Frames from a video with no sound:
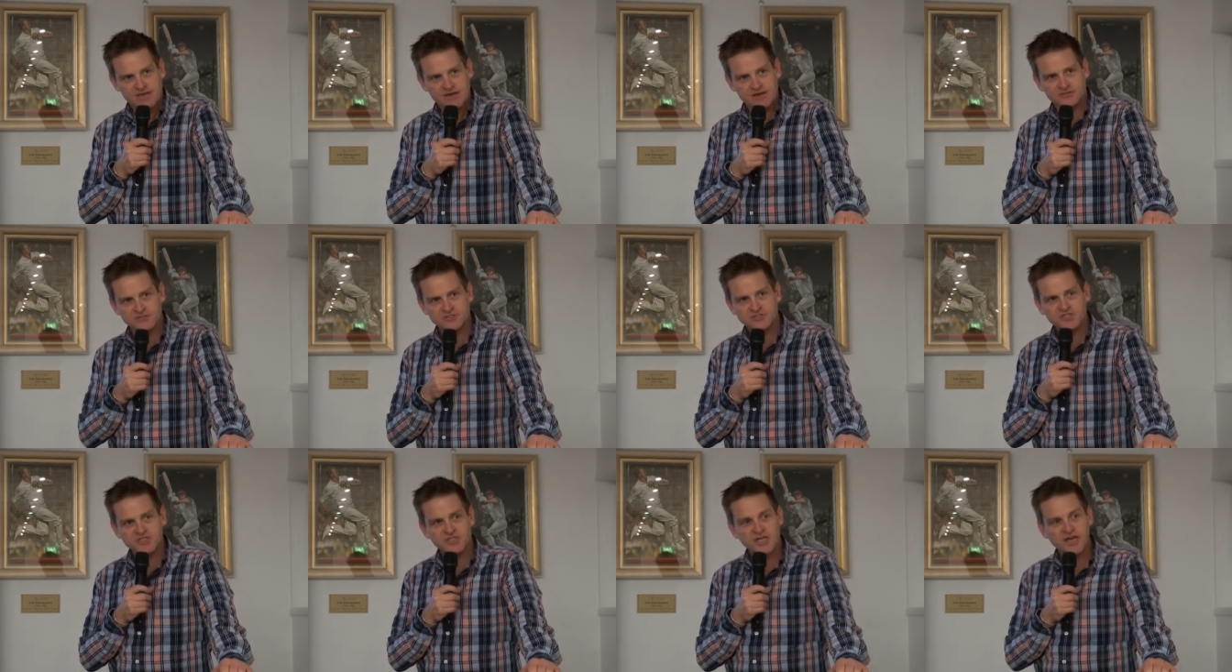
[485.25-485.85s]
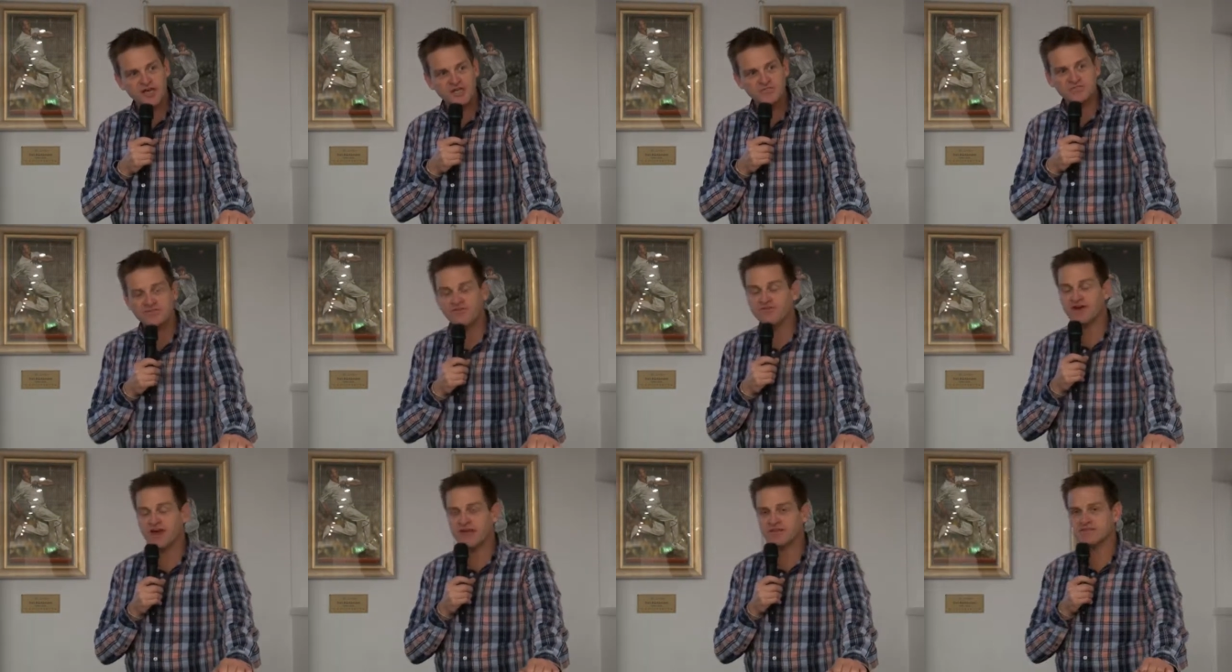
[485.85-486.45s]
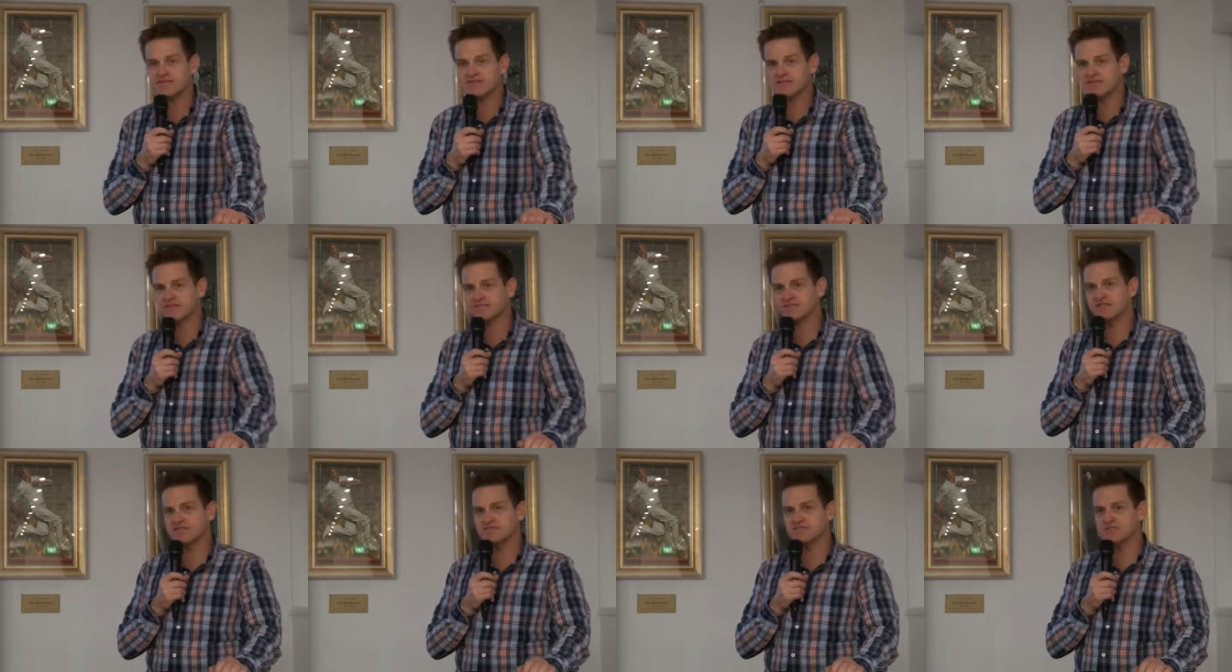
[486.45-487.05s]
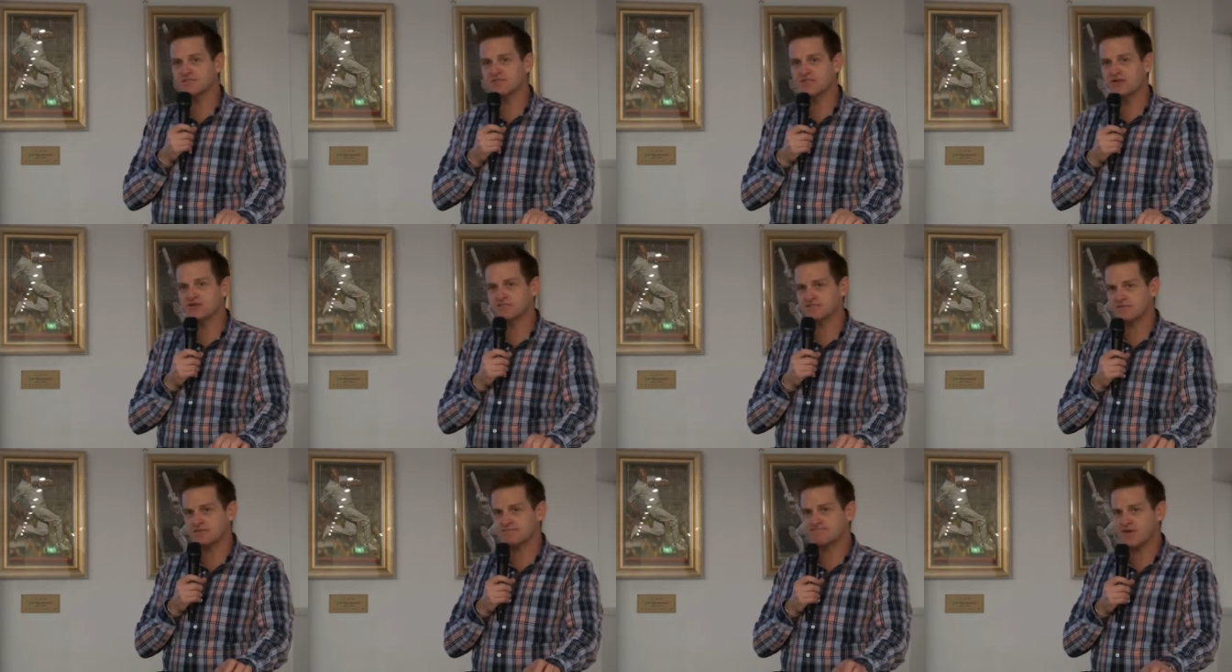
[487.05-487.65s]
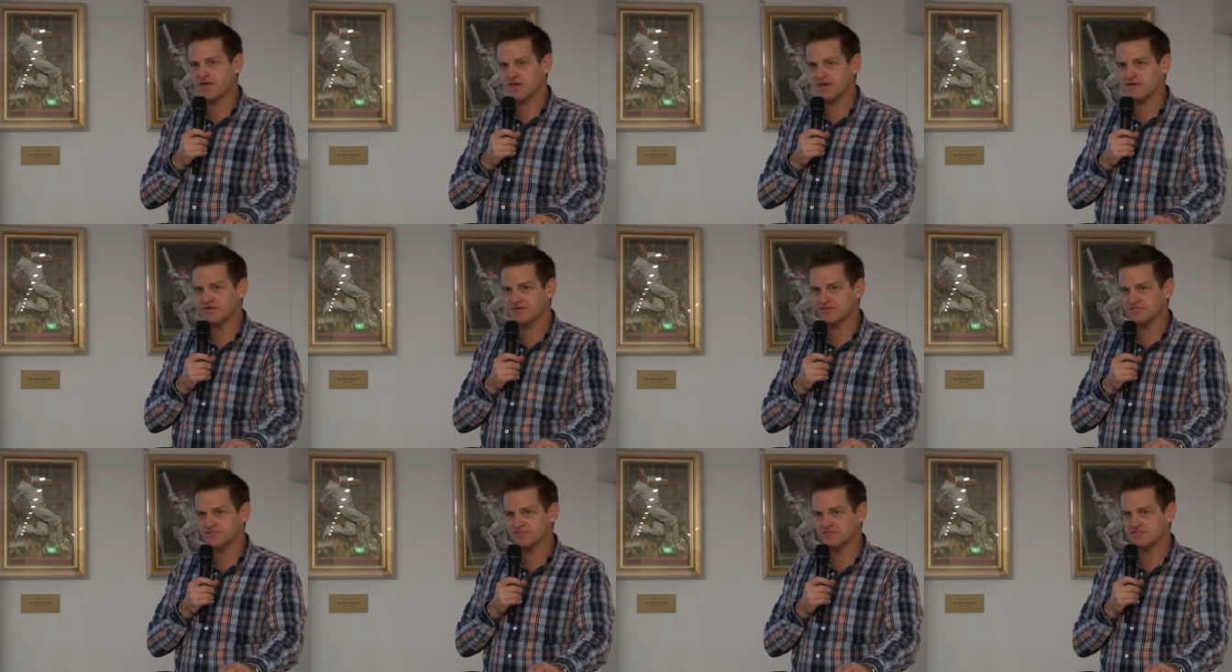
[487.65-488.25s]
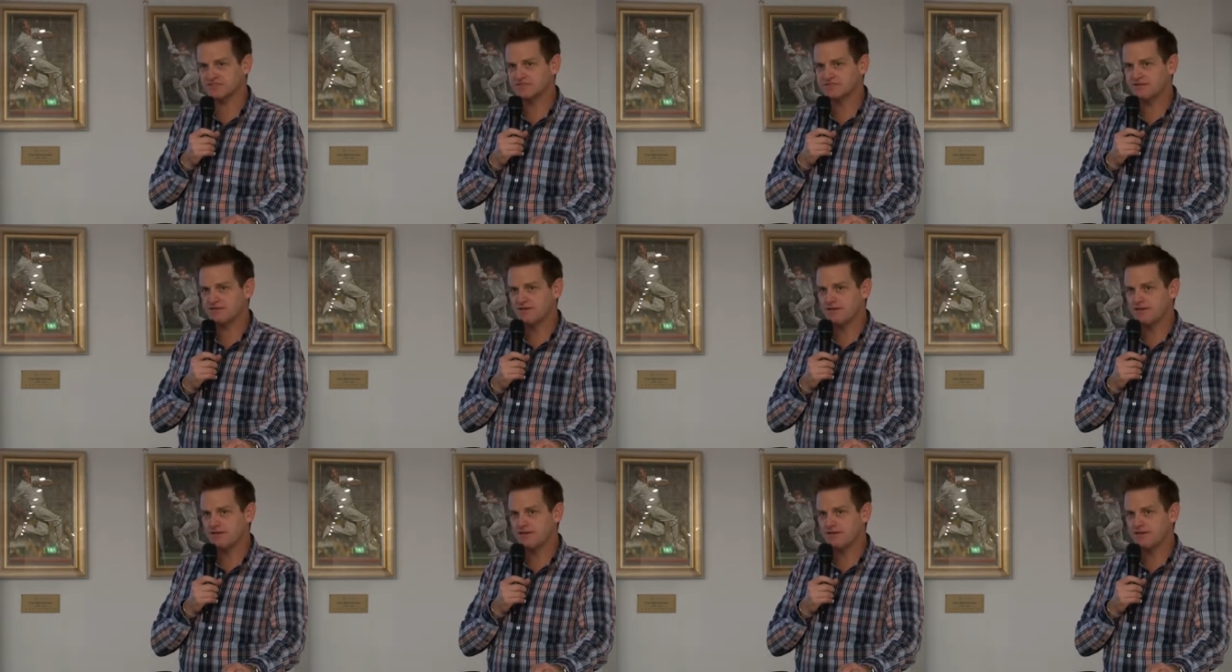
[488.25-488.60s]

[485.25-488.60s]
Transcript: I couldn't change the fact that these kids had lost their parents,